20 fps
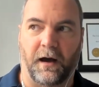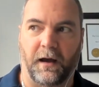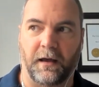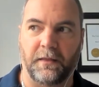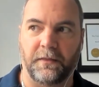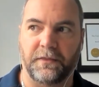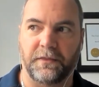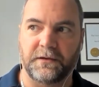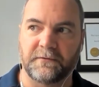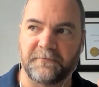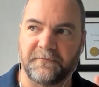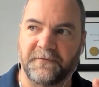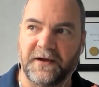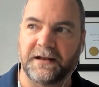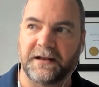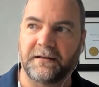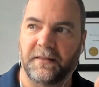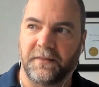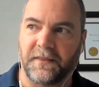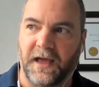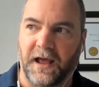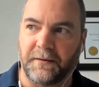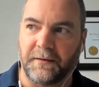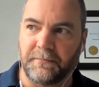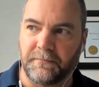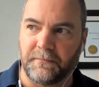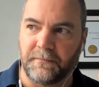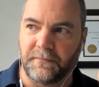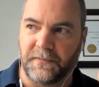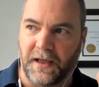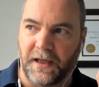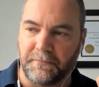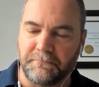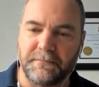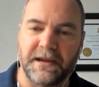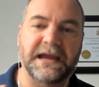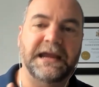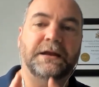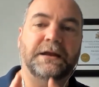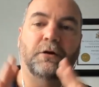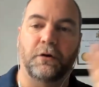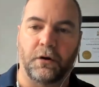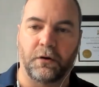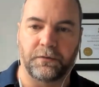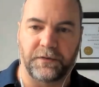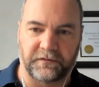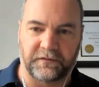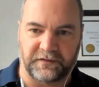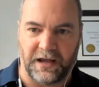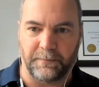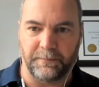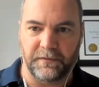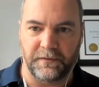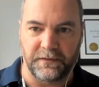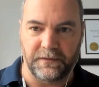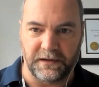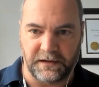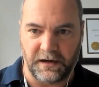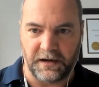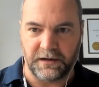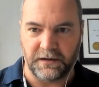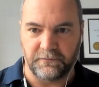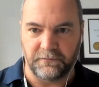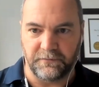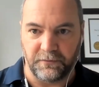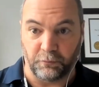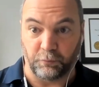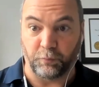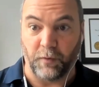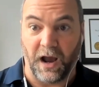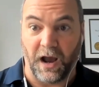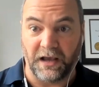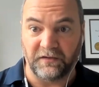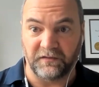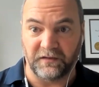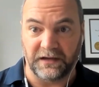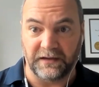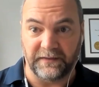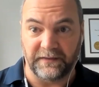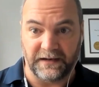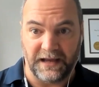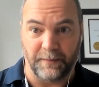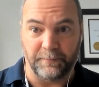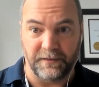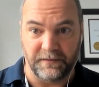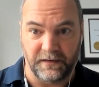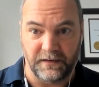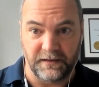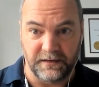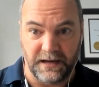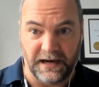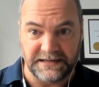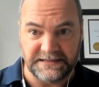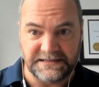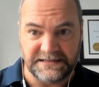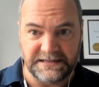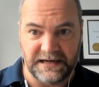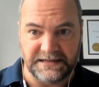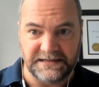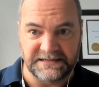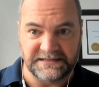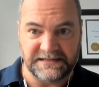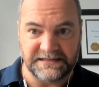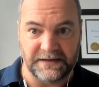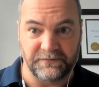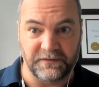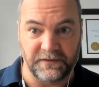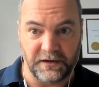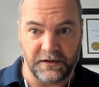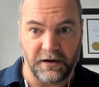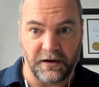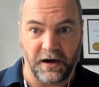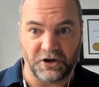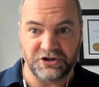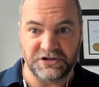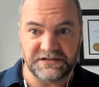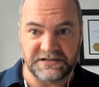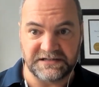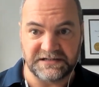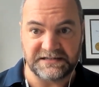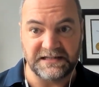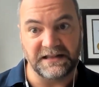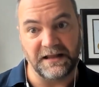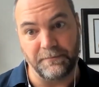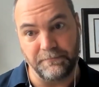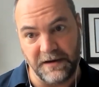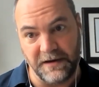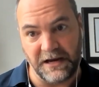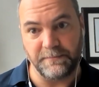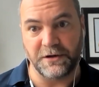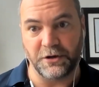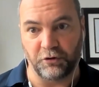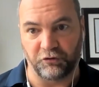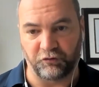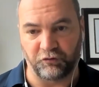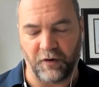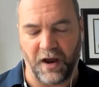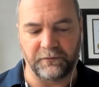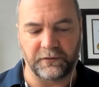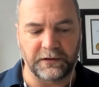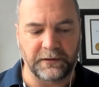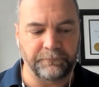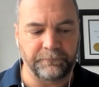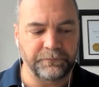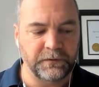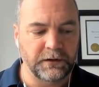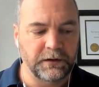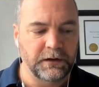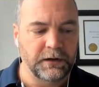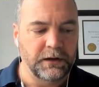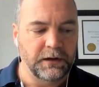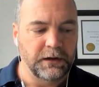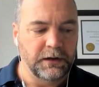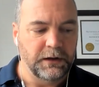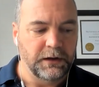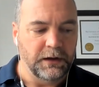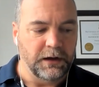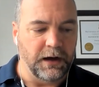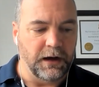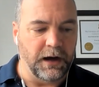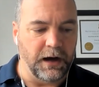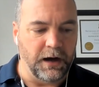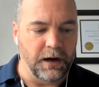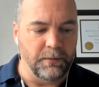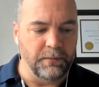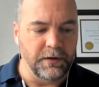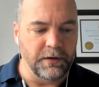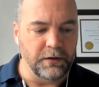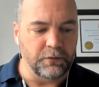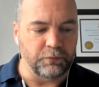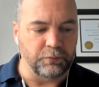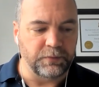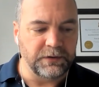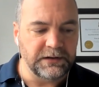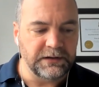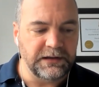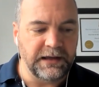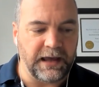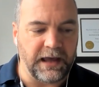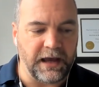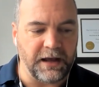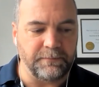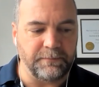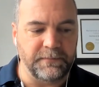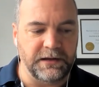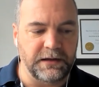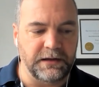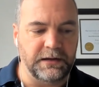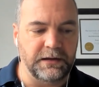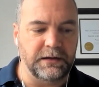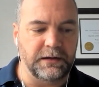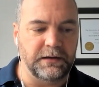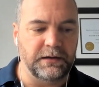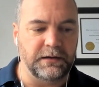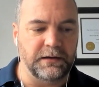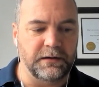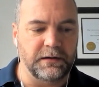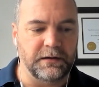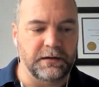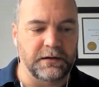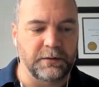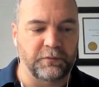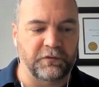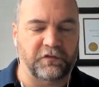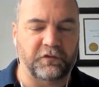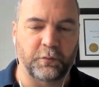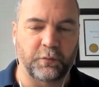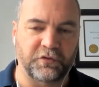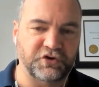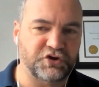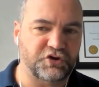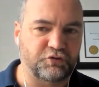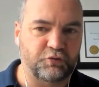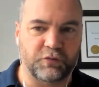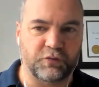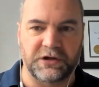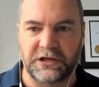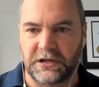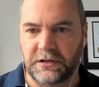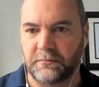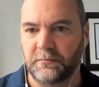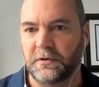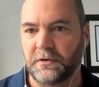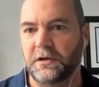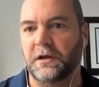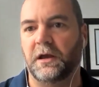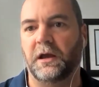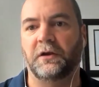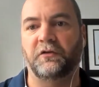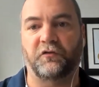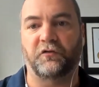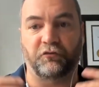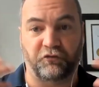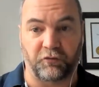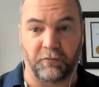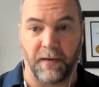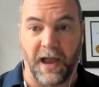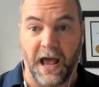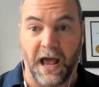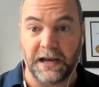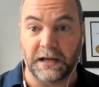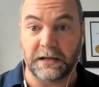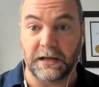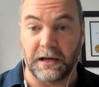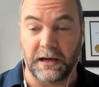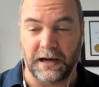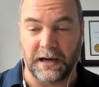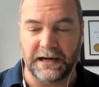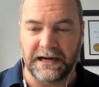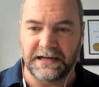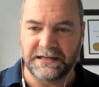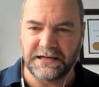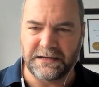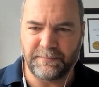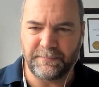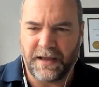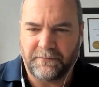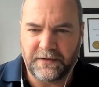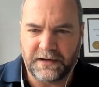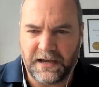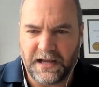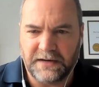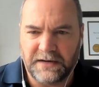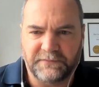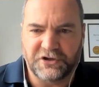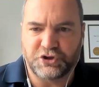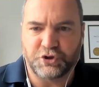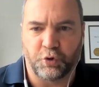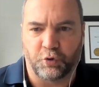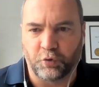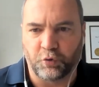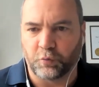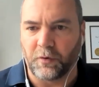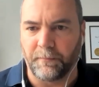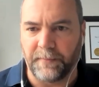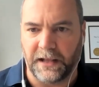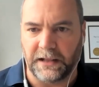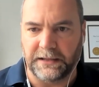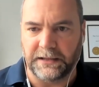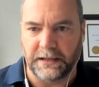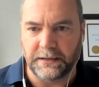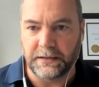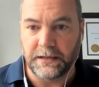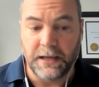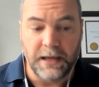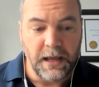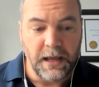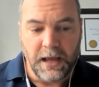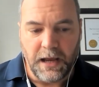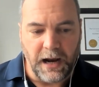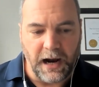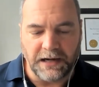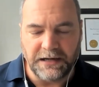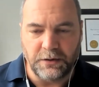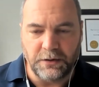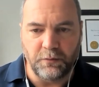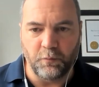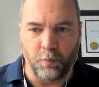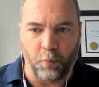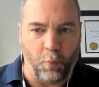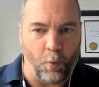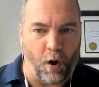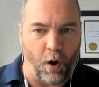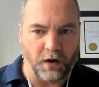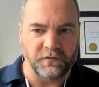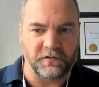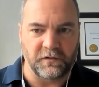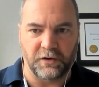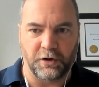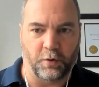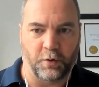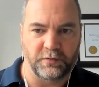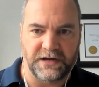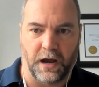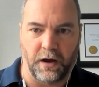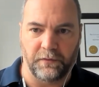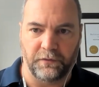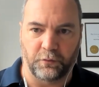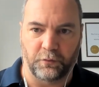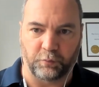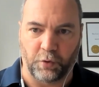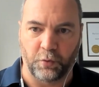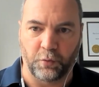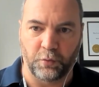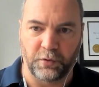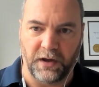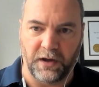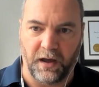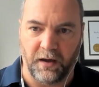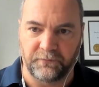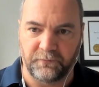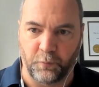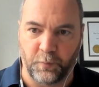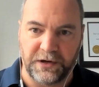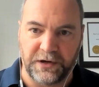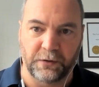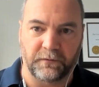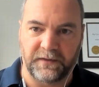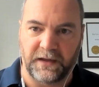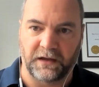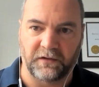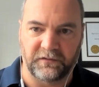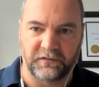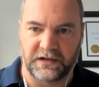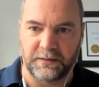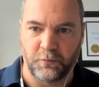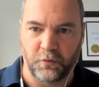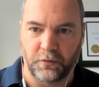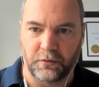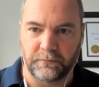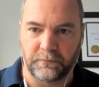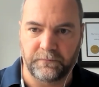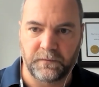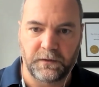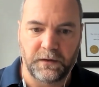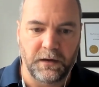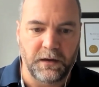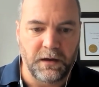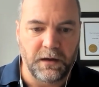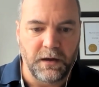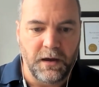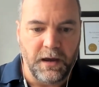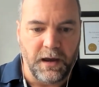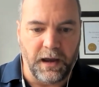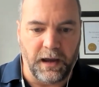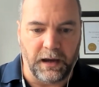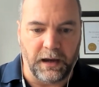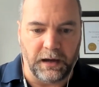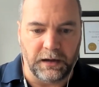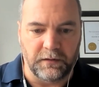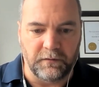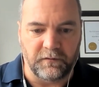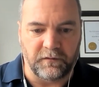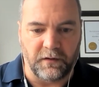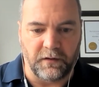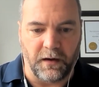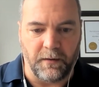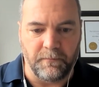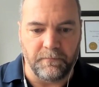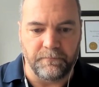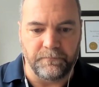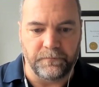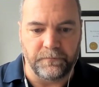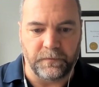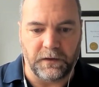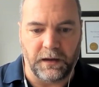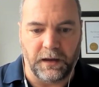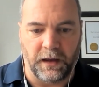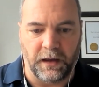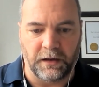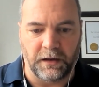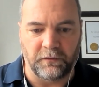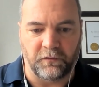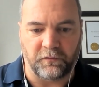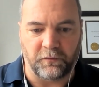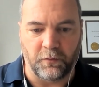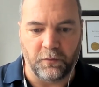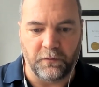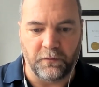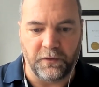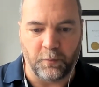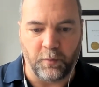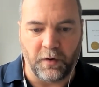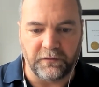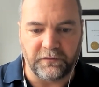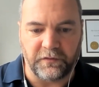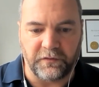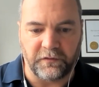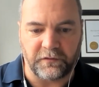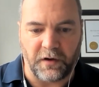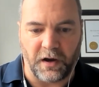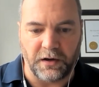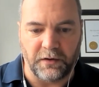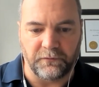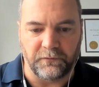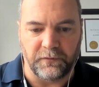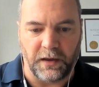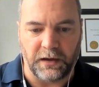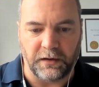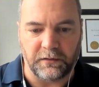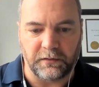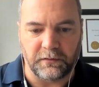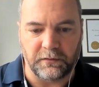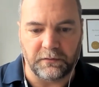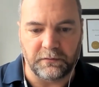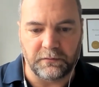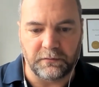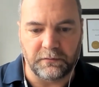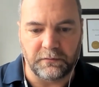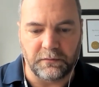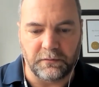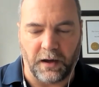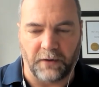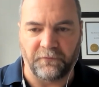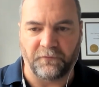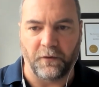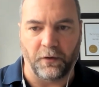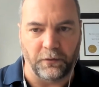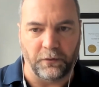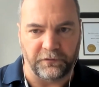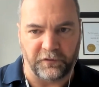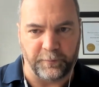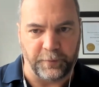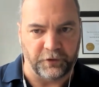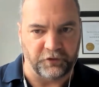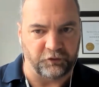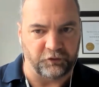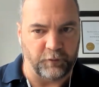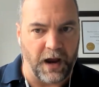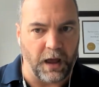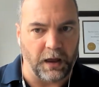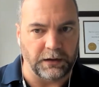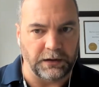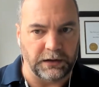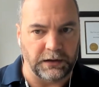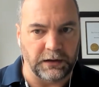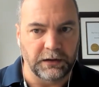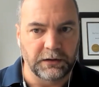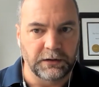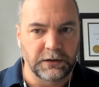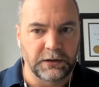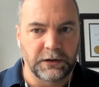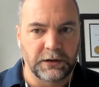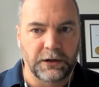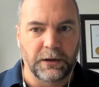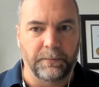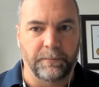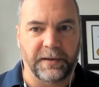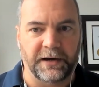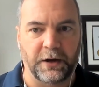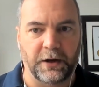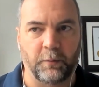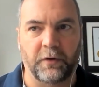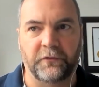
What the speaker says: the event that made all this happen, the kind of the rising that happened in 1997, the consciousness thing that made me go traveling, really had me. It was so extreme and so traumatic. I ended up having kind of an internal rebellion. I didn't want to go down the road of weird things anymore. And so there was this kind of like, I followed spirituality, but I